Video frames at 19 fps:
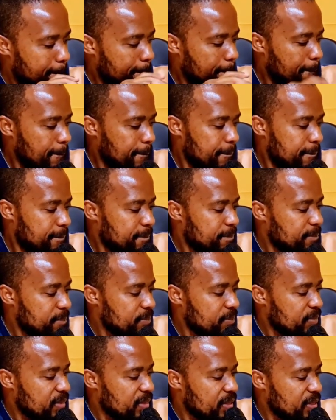If
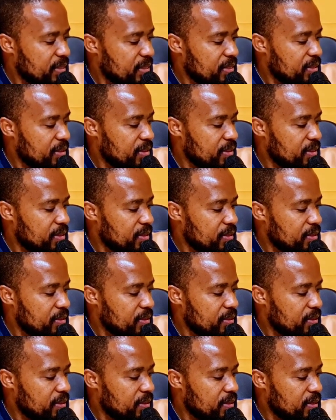thou givest thy
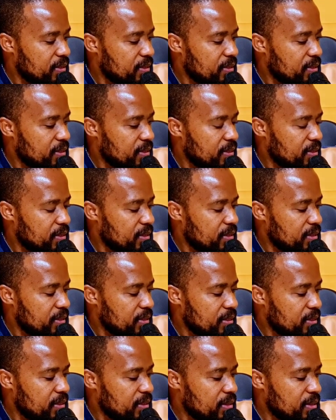soul the
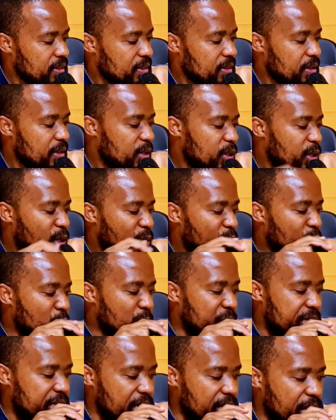desire that please her.
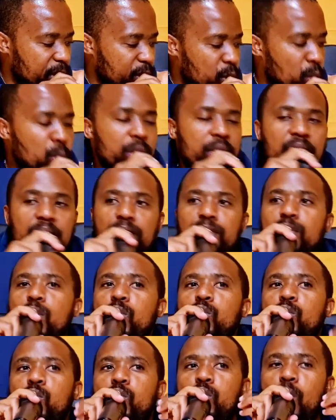You see that you give
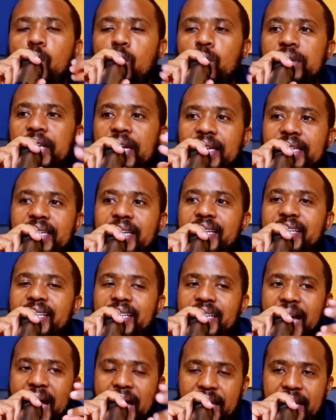your soul the
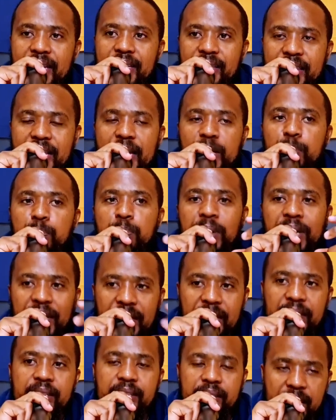desires that
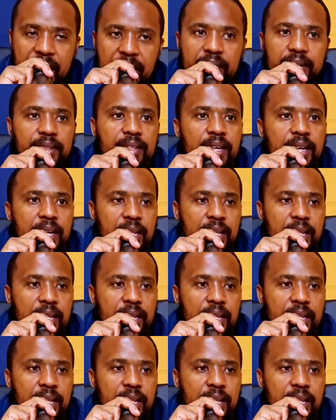please her.